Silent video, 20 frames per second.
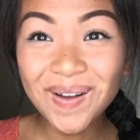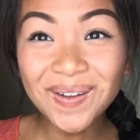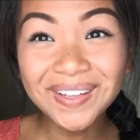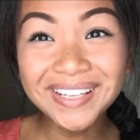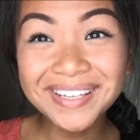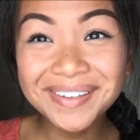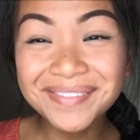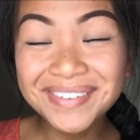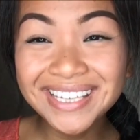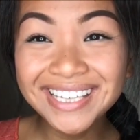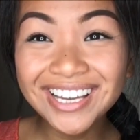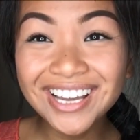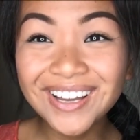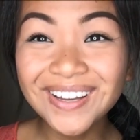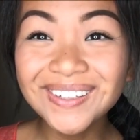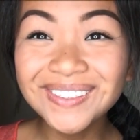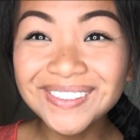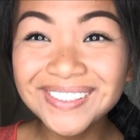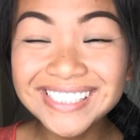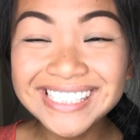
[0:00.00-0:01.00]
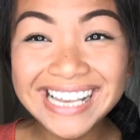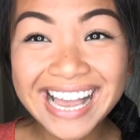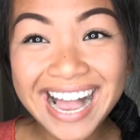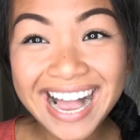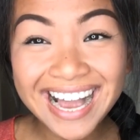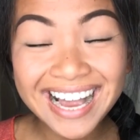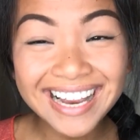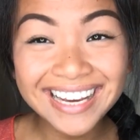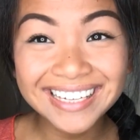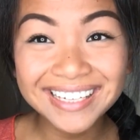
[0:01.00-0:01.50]
Hola amigos,
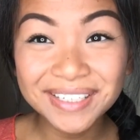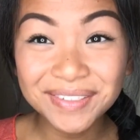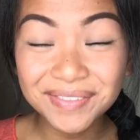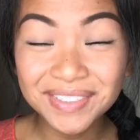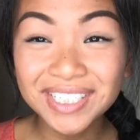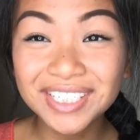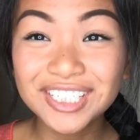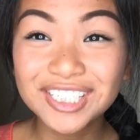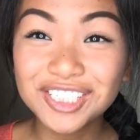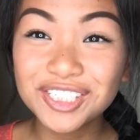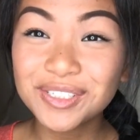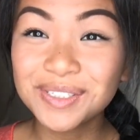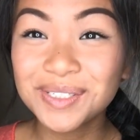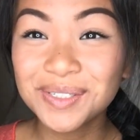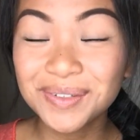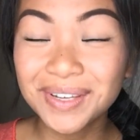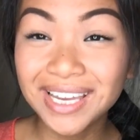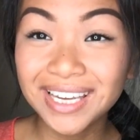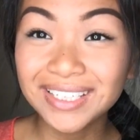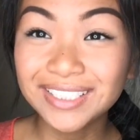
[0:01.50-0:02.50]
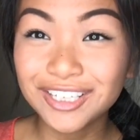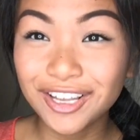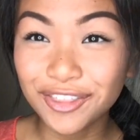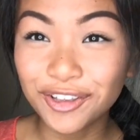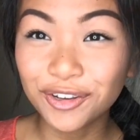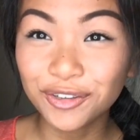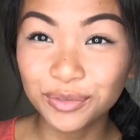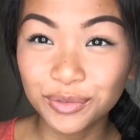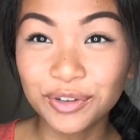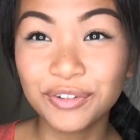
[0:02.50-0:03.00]
I am here to do
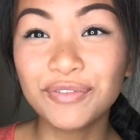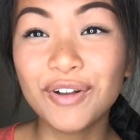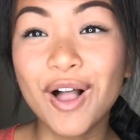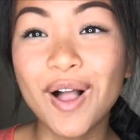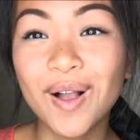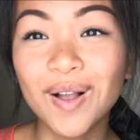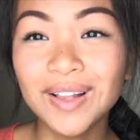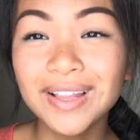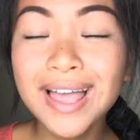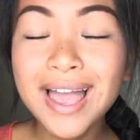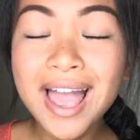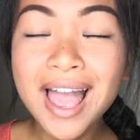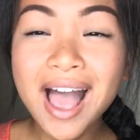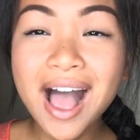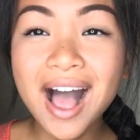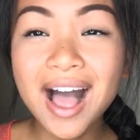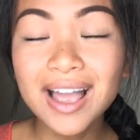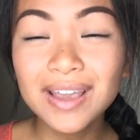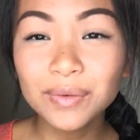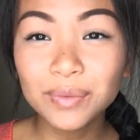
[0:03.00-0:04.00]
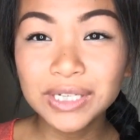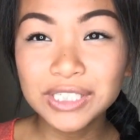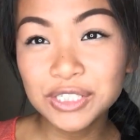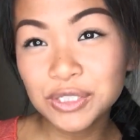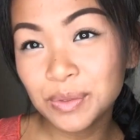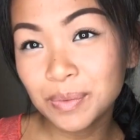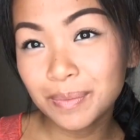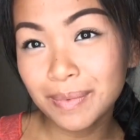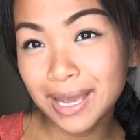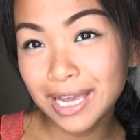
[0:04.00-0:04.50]
another thrift haul. I went
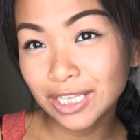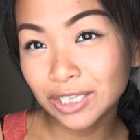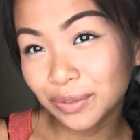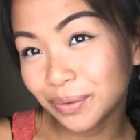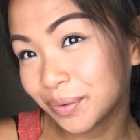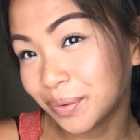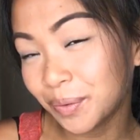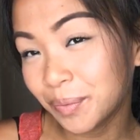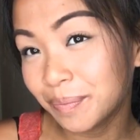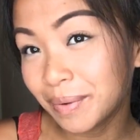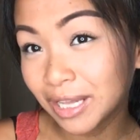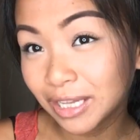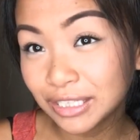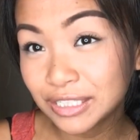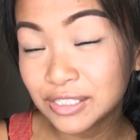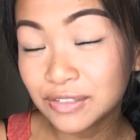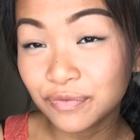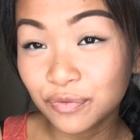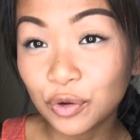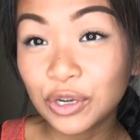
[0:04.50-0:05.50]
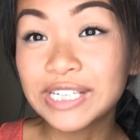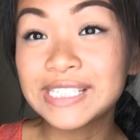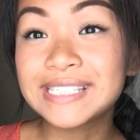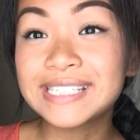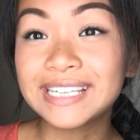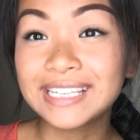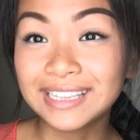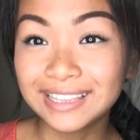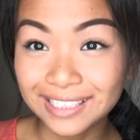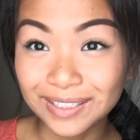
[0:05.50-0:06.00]
to my local Bella's
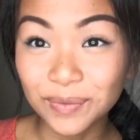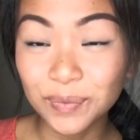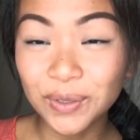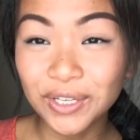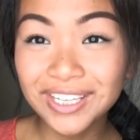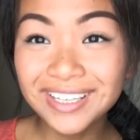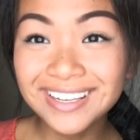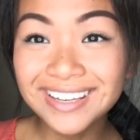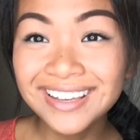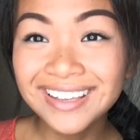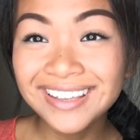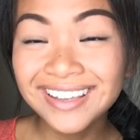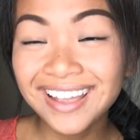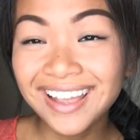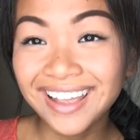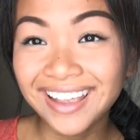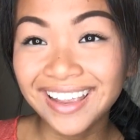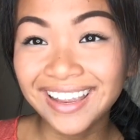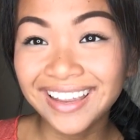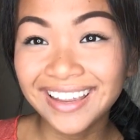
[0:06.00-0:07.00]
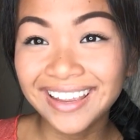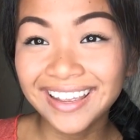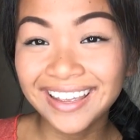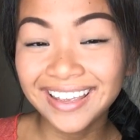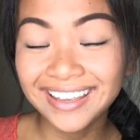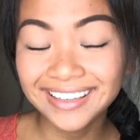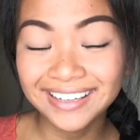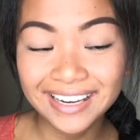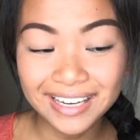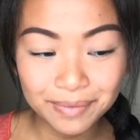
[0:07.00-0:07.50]
Voice in Linwood
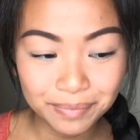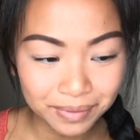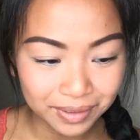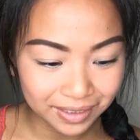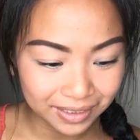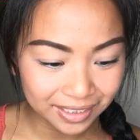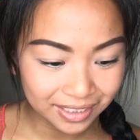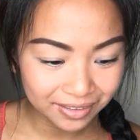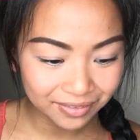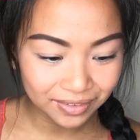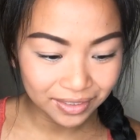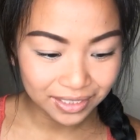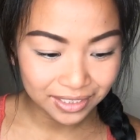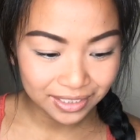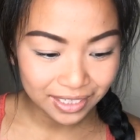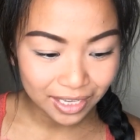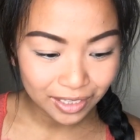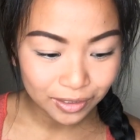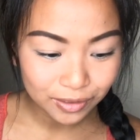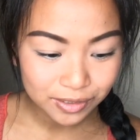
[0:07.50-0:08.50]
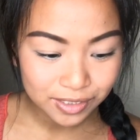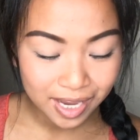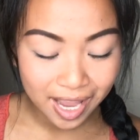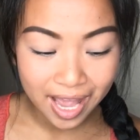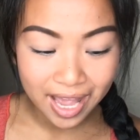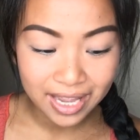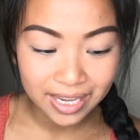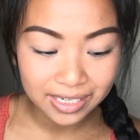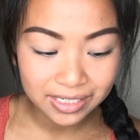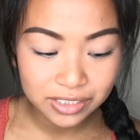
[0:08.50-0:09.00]
and I believe yellow
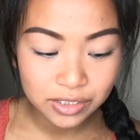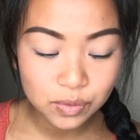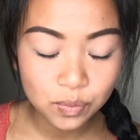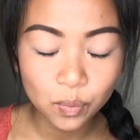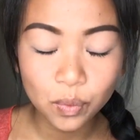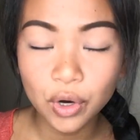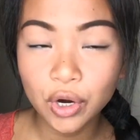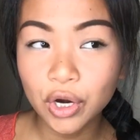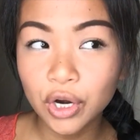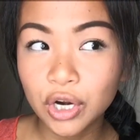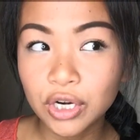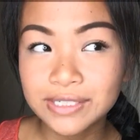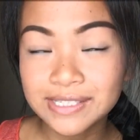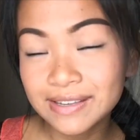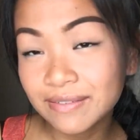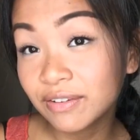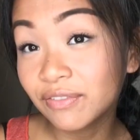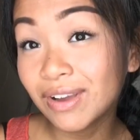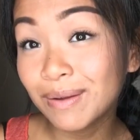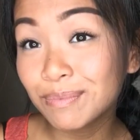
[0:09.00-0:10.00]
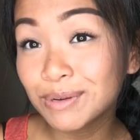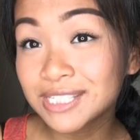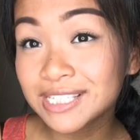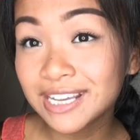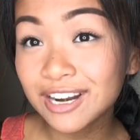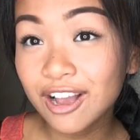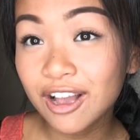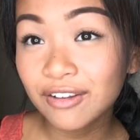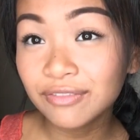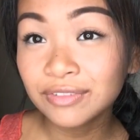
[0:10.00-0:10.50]
tags were
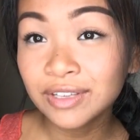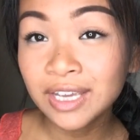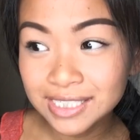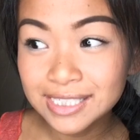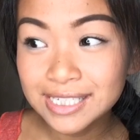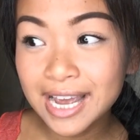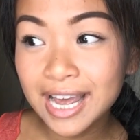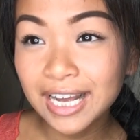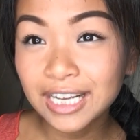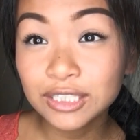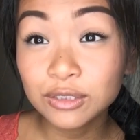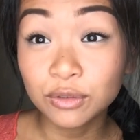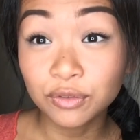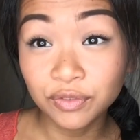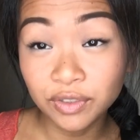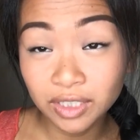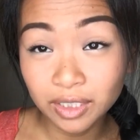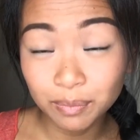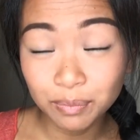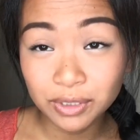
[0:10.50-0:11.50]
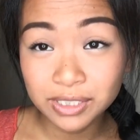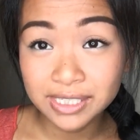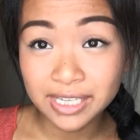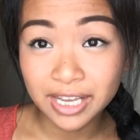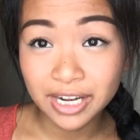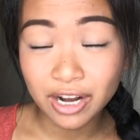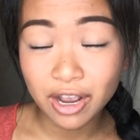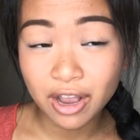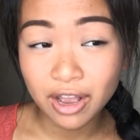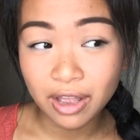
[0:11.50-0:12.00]
75% off, green tags were
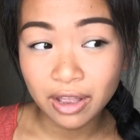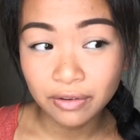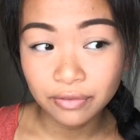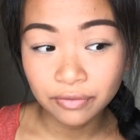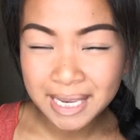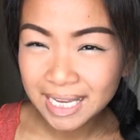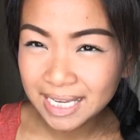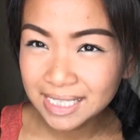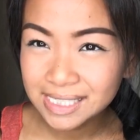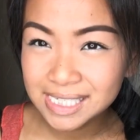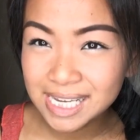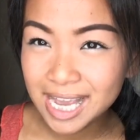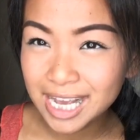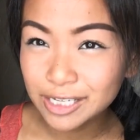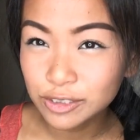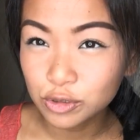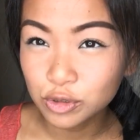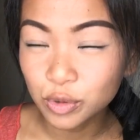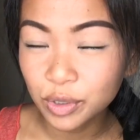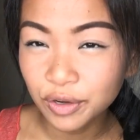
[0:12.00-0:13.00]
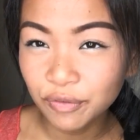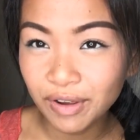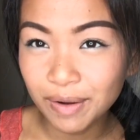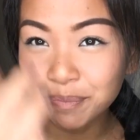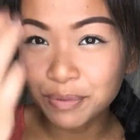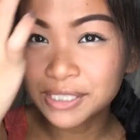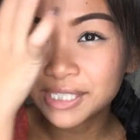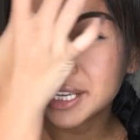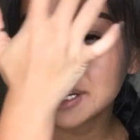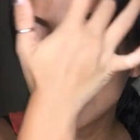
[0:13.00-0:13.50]
50% off, pink tags were
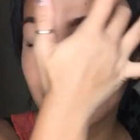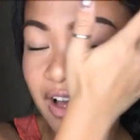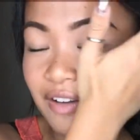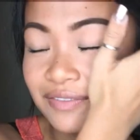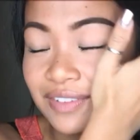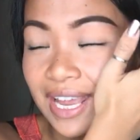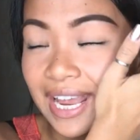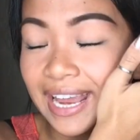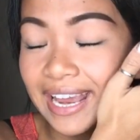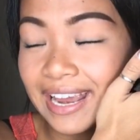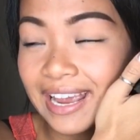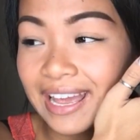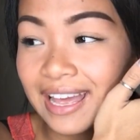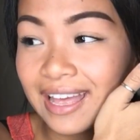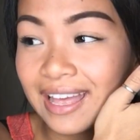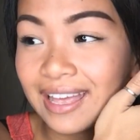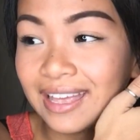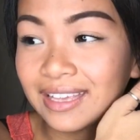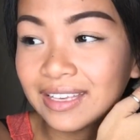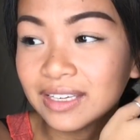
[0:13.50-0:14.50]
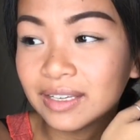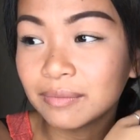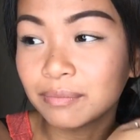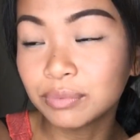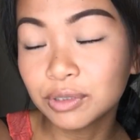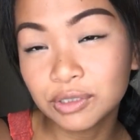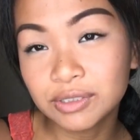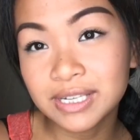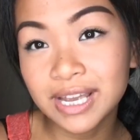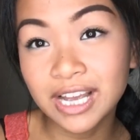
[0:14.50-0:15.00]
25% off, and
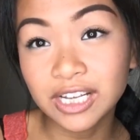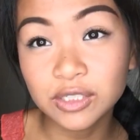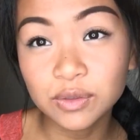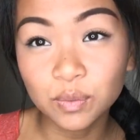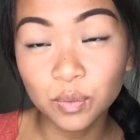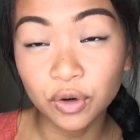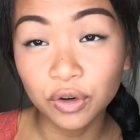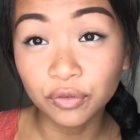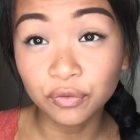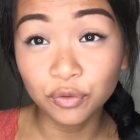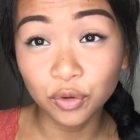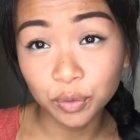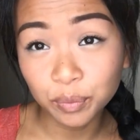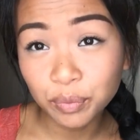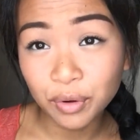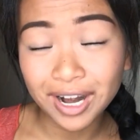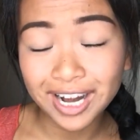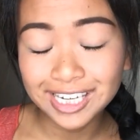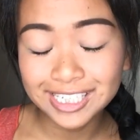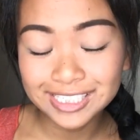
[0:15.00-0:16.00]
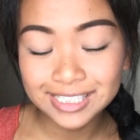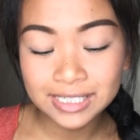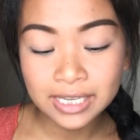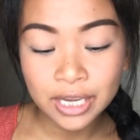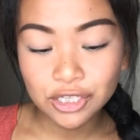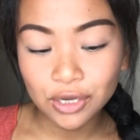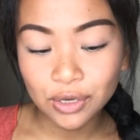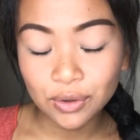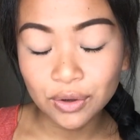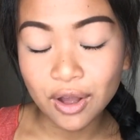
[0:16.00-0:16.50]
blue tags were full price.
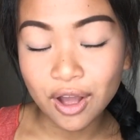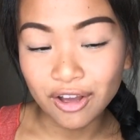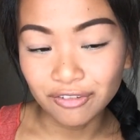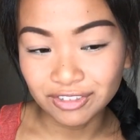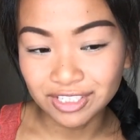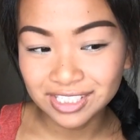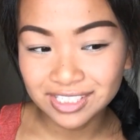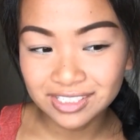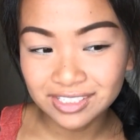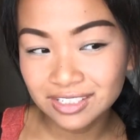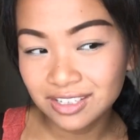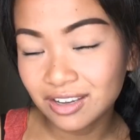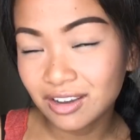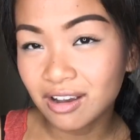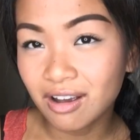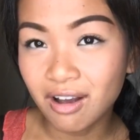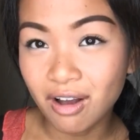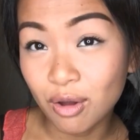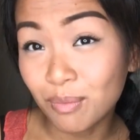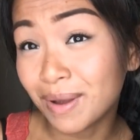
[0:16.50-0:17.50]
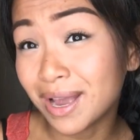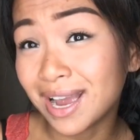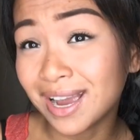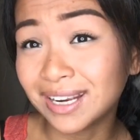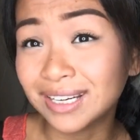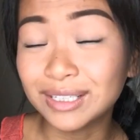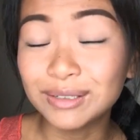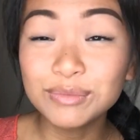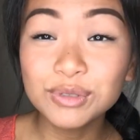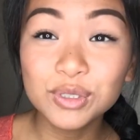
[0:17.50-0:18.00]
So obviously all my
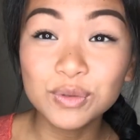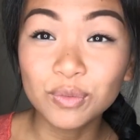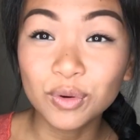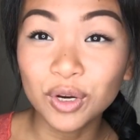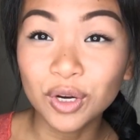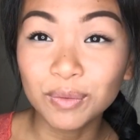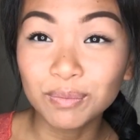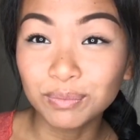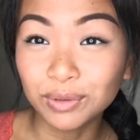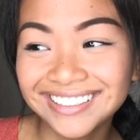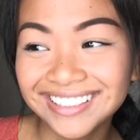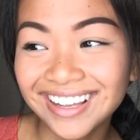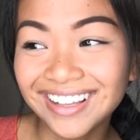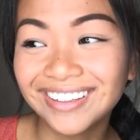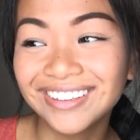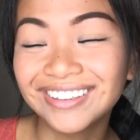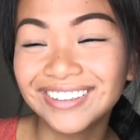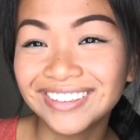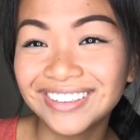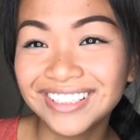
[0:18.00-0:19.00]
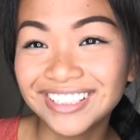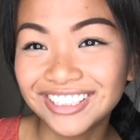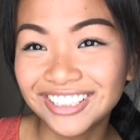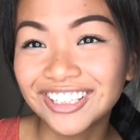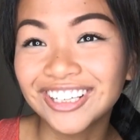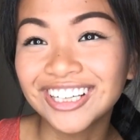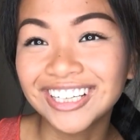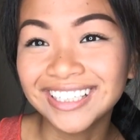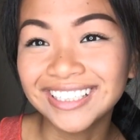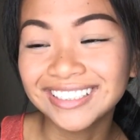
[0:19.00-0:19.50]
items were yellow
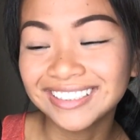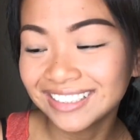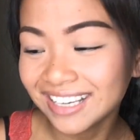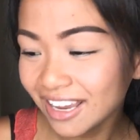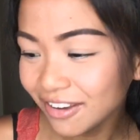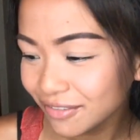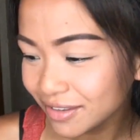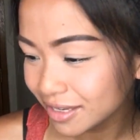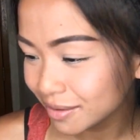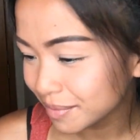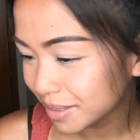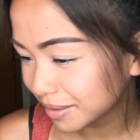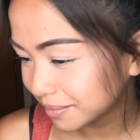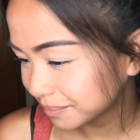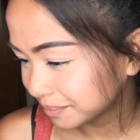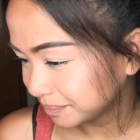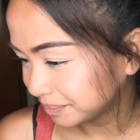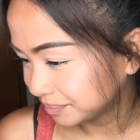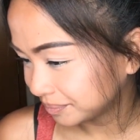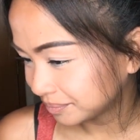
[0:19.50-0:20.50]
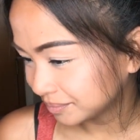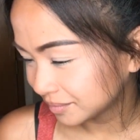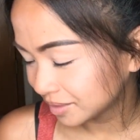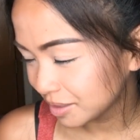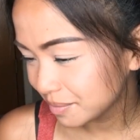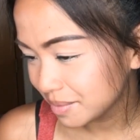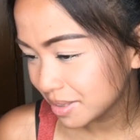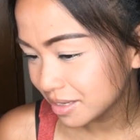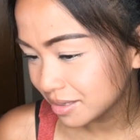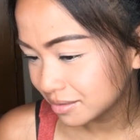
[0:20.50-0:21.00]
and green. Hi, come here.
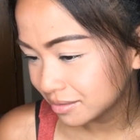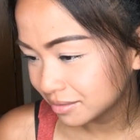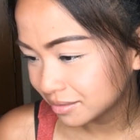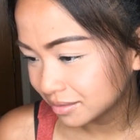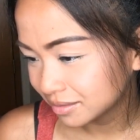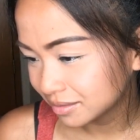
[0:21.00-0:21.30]
Come here.